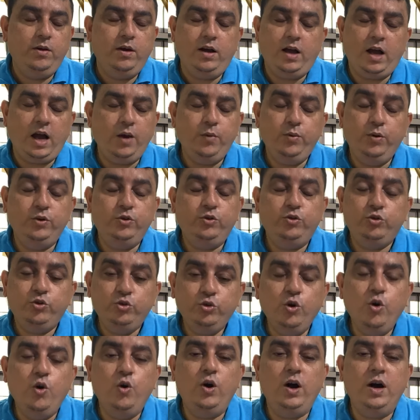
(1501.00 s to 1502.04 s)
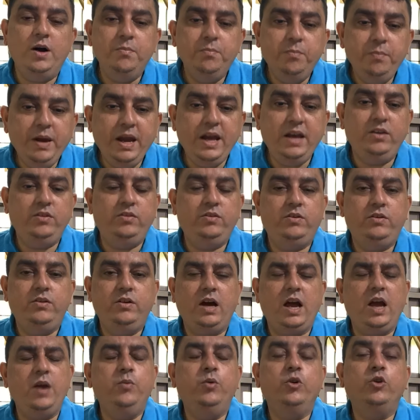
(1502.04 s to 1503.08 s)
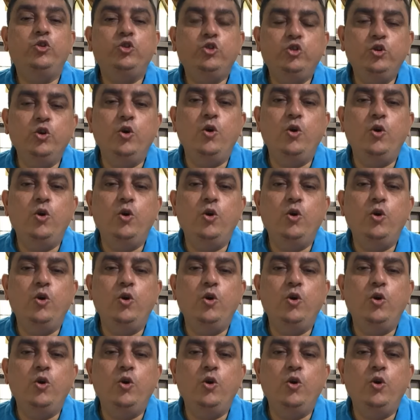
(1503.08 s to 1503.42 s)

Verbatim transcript: I was so amazed. I was so